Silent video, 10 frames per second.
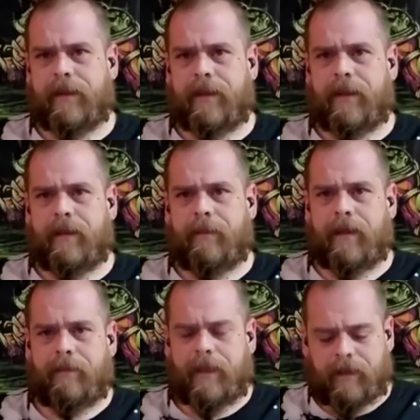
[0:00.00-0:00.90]
And
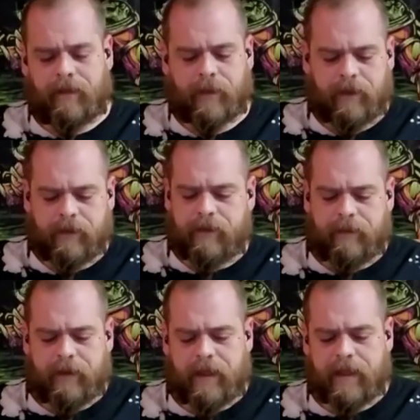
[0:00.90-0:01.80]
my little brother
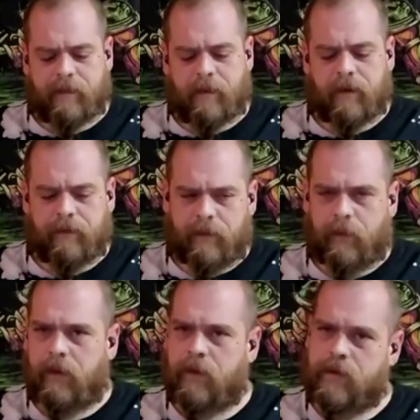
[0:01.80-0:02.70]
Creepy X brought over
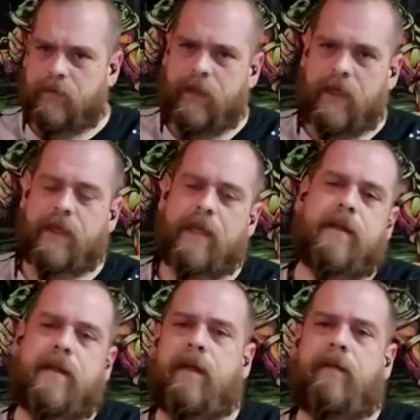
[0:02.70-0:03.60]
one of those
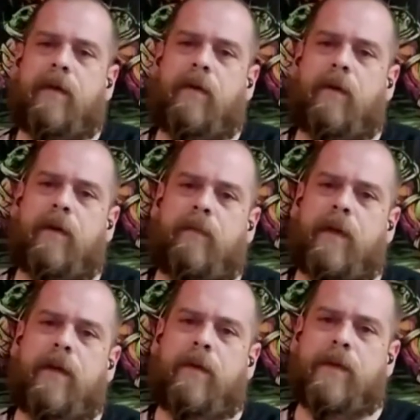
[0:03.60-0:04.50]
VHSs he had recorded
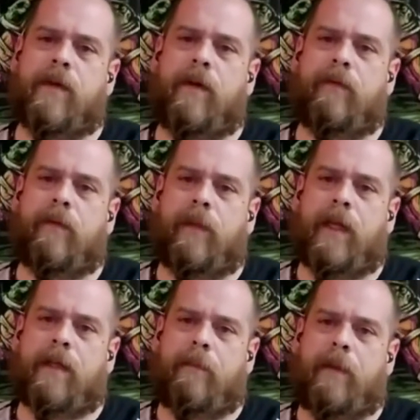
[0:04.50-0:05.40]
videos on from
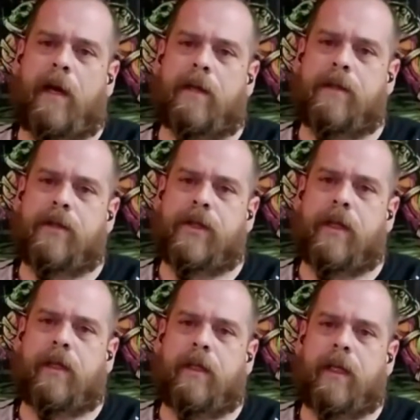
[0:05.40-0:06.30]
like the box and
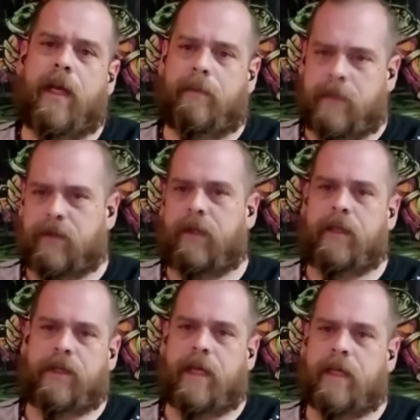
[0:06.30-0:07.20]
shit, and it had Mystery of
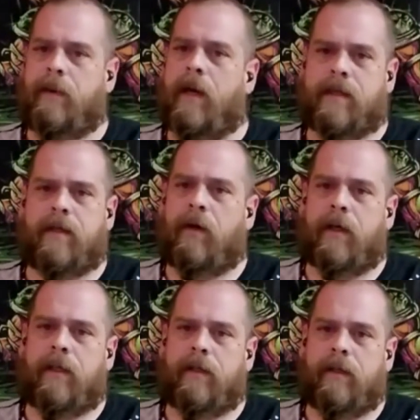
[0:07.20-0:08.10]
the Chess Boxing
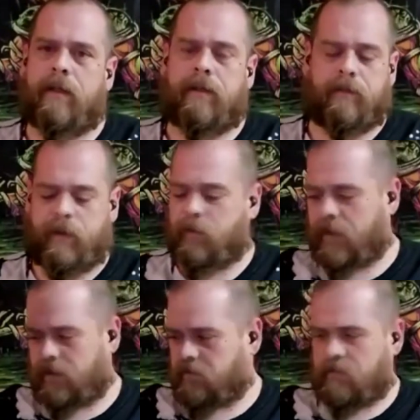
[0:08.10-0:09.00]
on it. And we
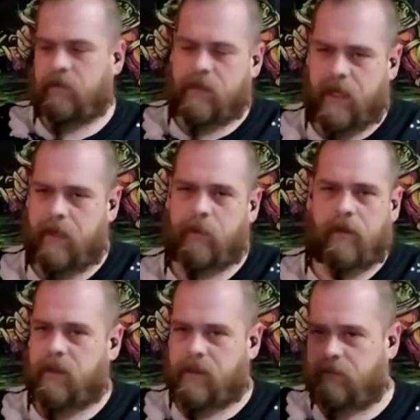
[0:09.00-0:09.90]
went and Sam
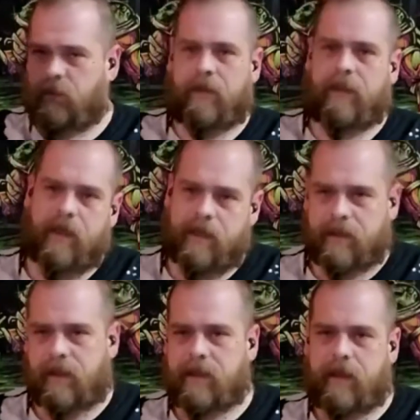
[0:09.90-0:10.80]
Goodies and bought that
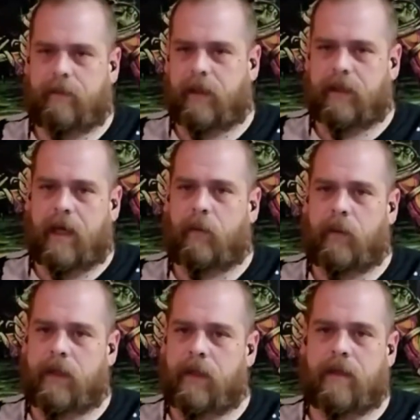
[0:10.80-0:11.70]
cassette tape like that
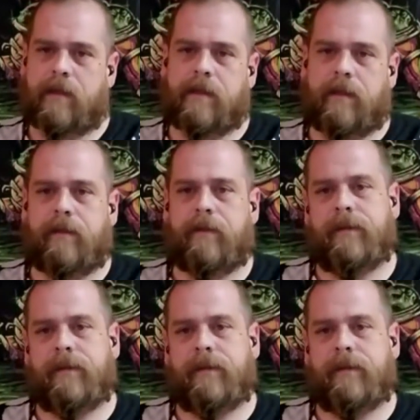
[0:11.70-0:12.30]
weekend. So.